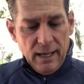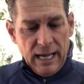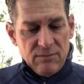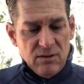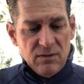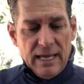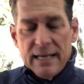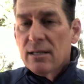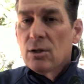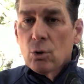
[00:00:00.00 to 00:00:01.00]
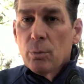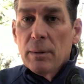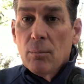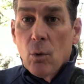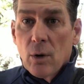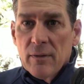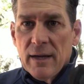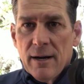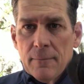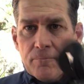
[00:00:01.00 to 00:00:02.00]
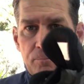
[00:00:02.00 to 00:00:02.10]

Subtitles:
I've even added a little bit more in there.